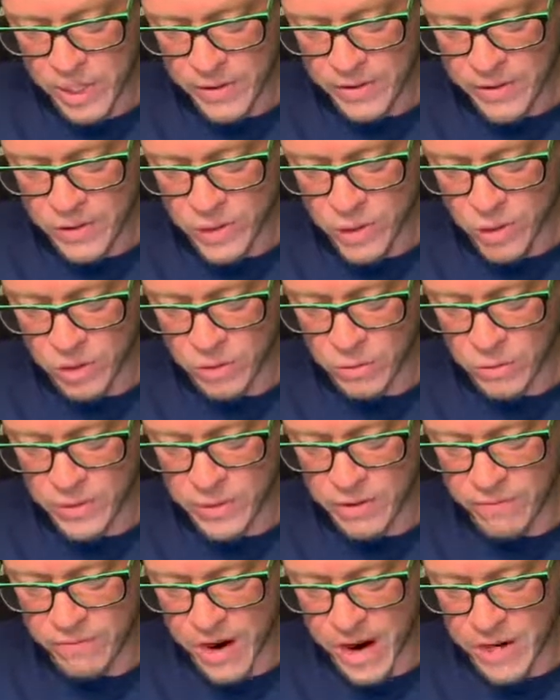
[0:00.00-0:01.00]
The general was
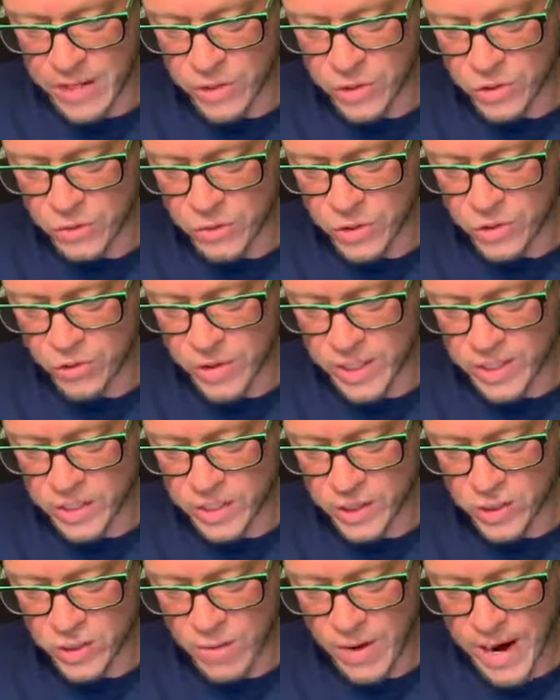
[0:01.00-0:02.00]
invited to address the
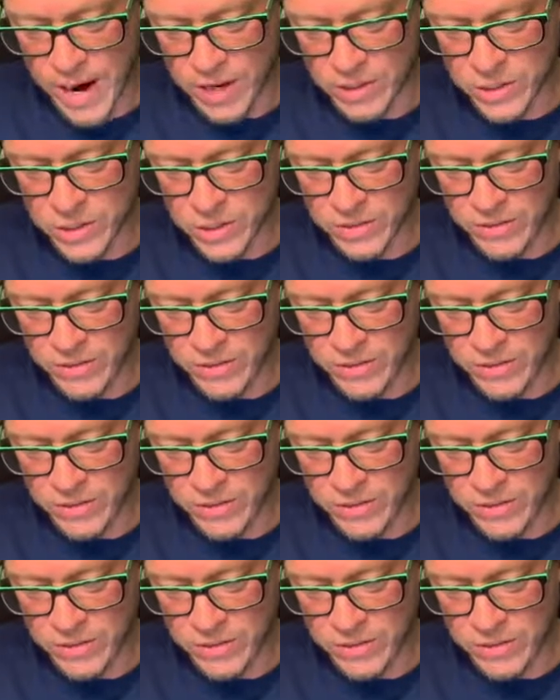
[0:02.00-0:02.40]
two houses